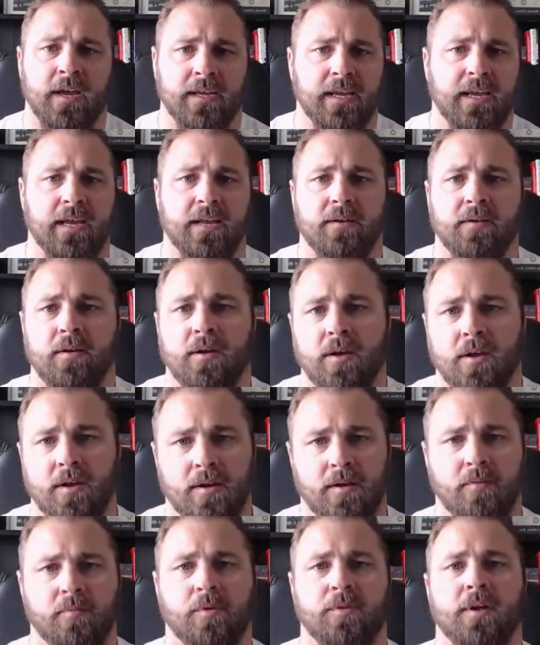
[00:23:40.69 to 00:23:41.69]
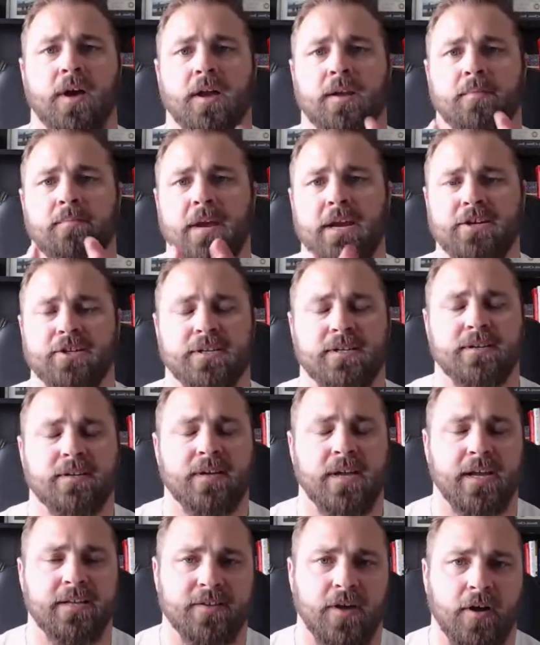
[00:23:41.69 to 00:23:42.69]
Again, with
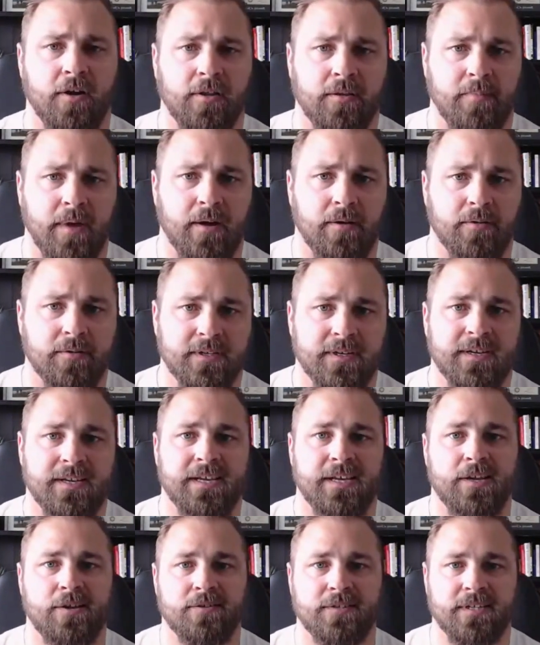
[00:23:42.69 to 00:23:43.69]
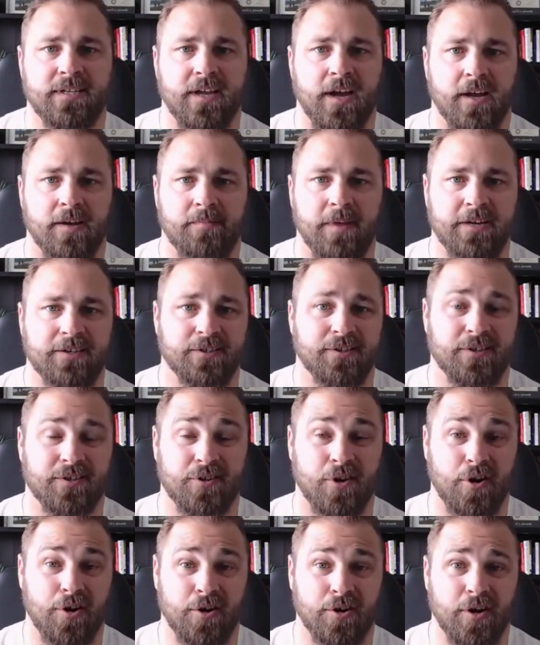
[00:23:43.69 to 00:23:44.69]
automation, it's all about using the automation to
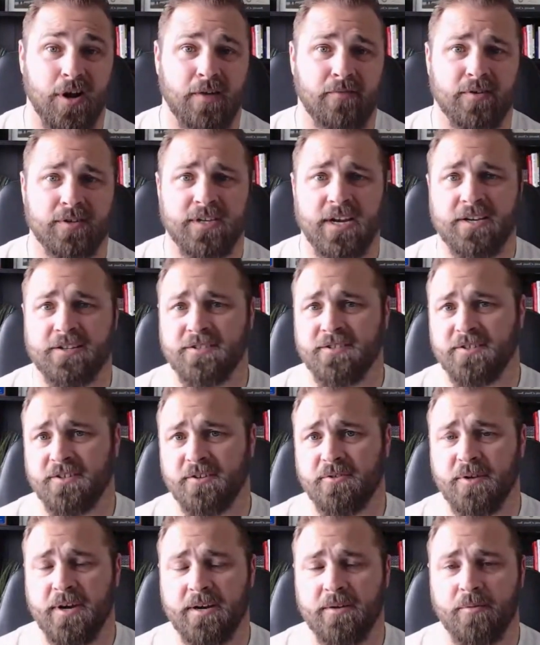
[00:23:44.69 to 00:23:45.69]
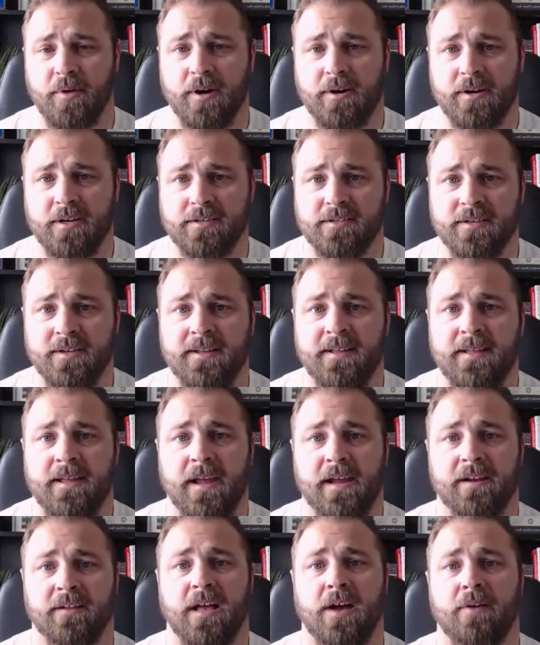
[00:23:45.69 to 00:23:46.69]
start your conversations and create awareness
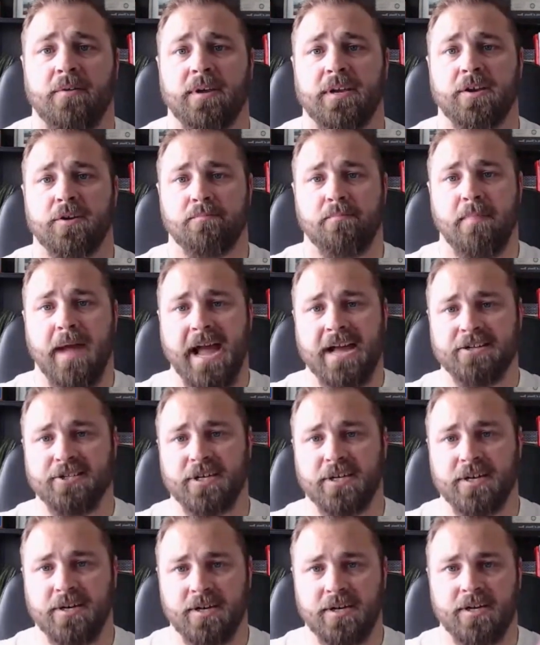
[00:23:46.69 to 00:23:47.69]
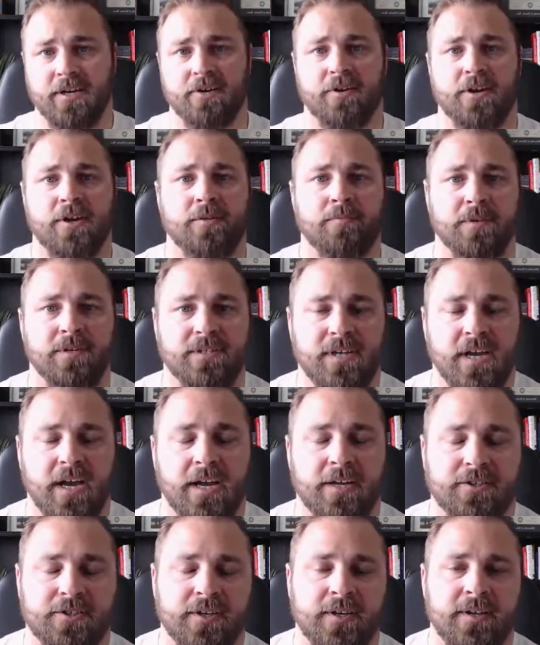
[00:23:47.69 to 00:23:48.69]
and allowing your magic, your human
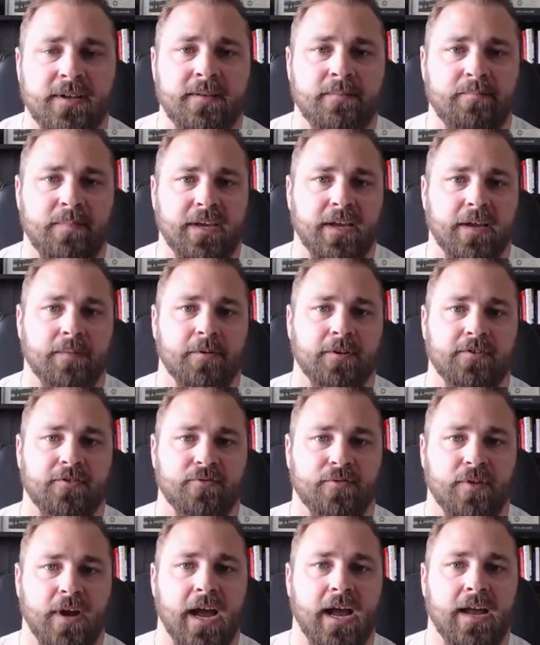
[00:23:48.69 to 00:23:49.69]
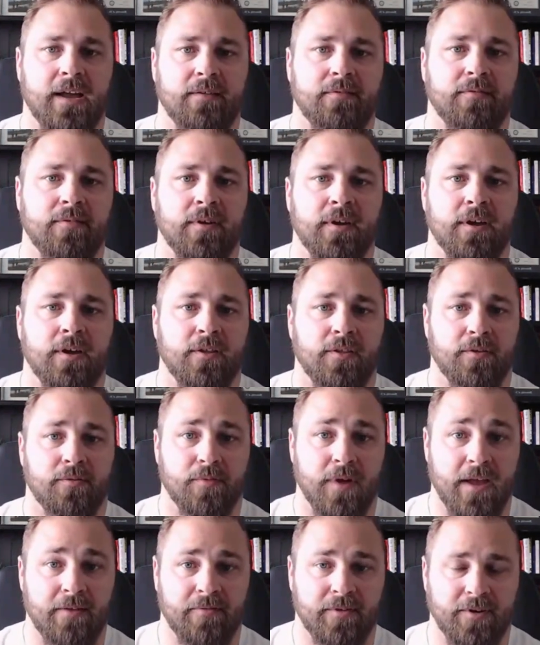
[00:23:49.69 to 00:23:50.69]
touch, being able to drive
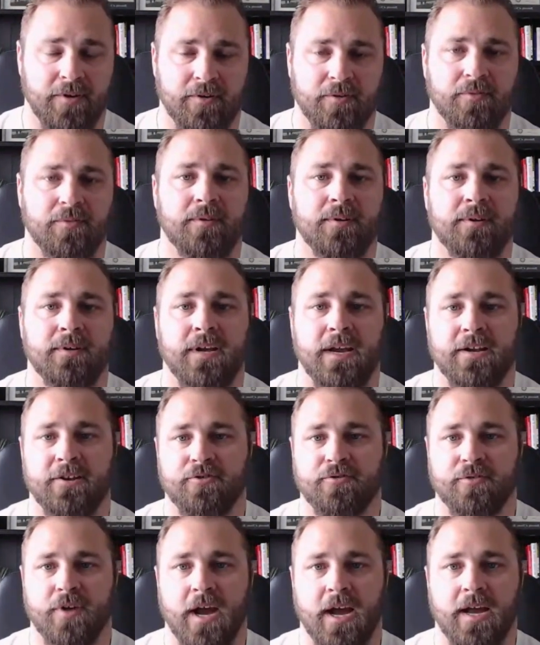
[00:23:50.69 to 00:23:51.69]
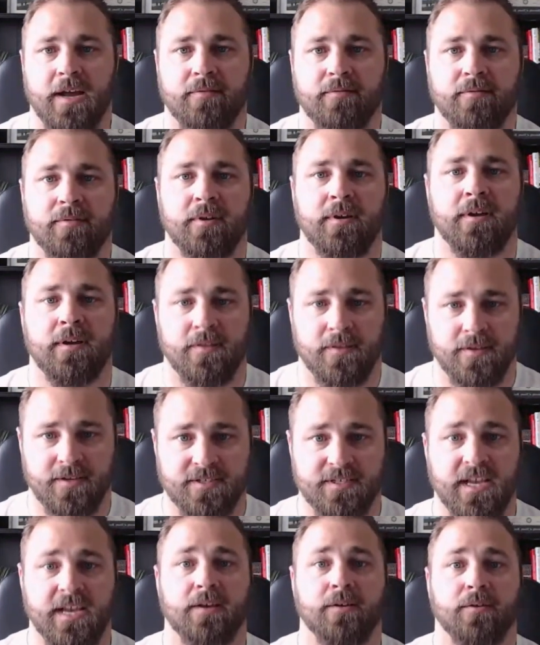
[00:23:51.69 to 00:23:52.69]
the revenue and drive the
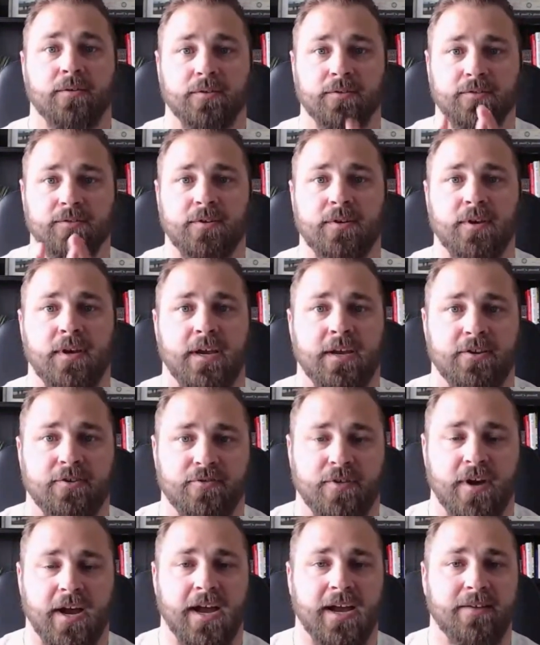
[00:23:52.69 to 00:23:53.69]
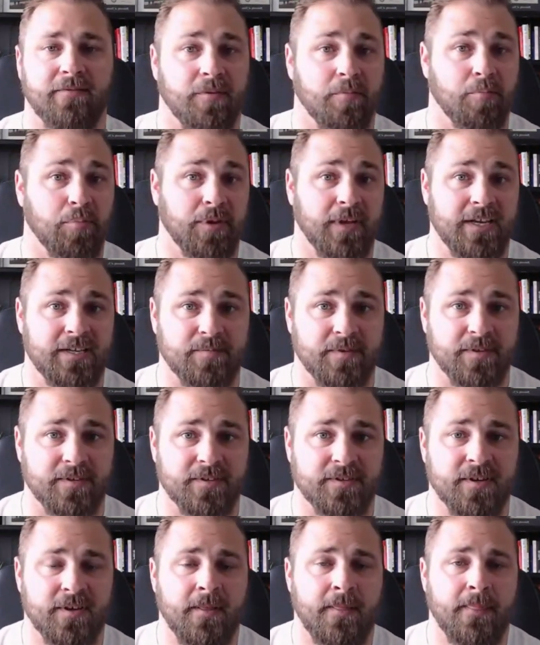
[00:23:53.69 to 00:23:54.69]
sales and drive the
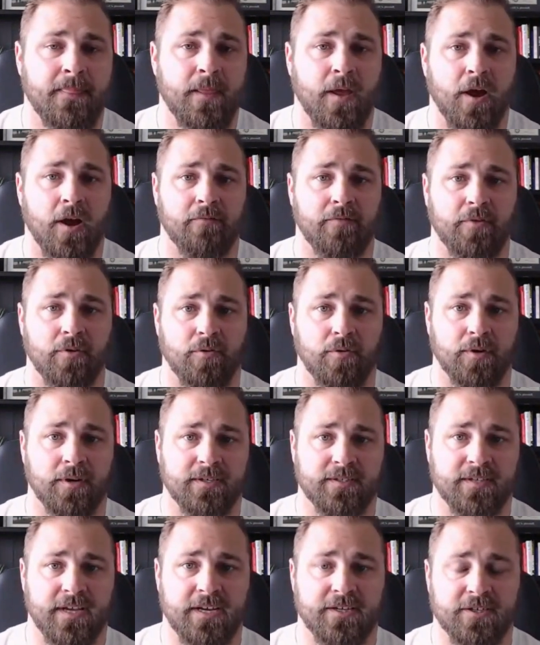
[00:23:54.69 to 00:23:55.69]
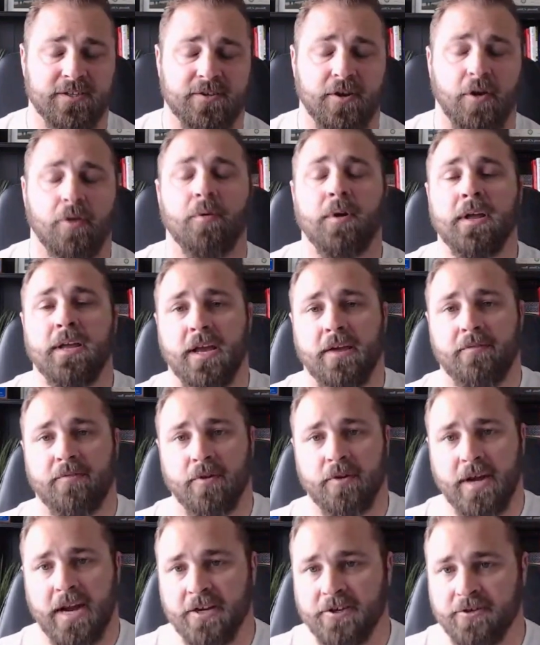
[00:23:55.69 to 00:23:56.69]
placements of your organization. So if
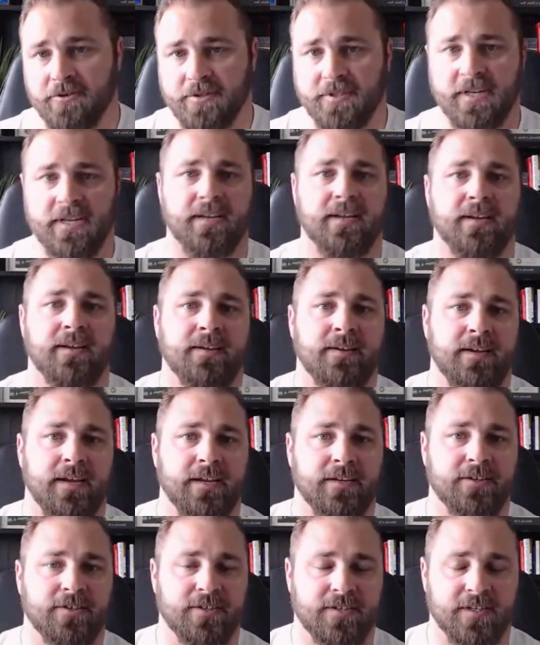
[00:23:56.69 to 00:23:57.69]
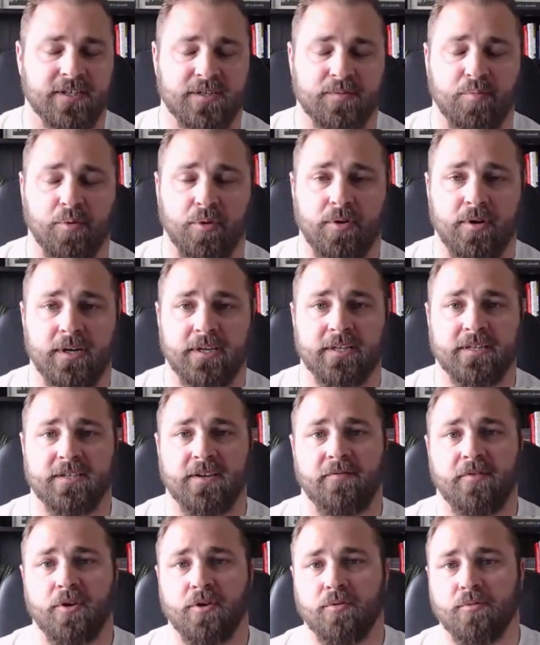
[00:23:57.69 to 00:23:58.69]
you're interested in just exploring
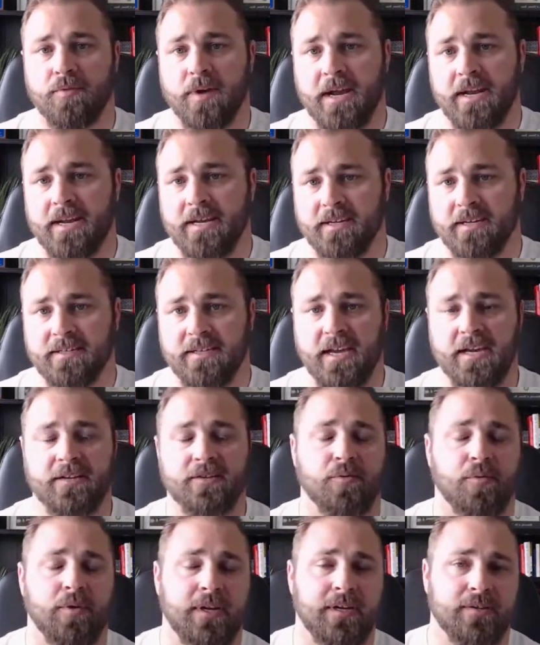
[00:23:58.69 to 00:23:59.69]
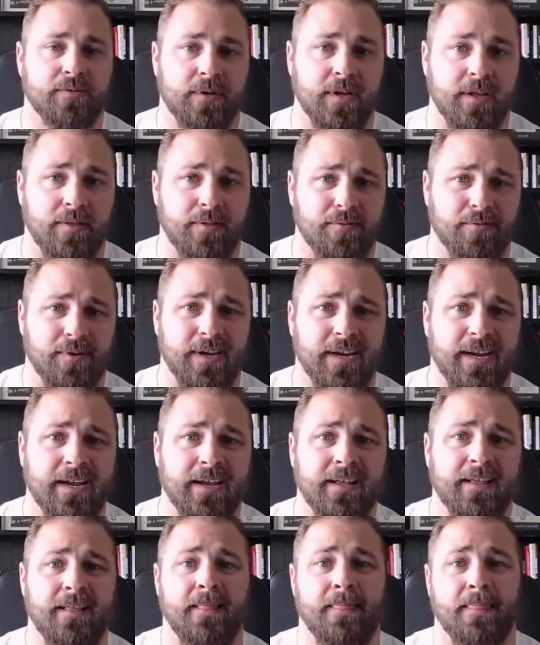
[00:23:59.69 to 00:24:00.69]
this, if you're ready to take
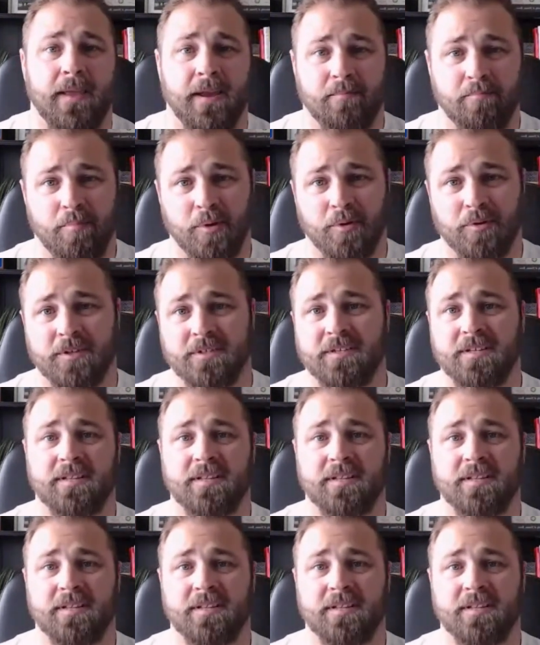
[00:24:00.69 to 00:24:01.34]
2023 and build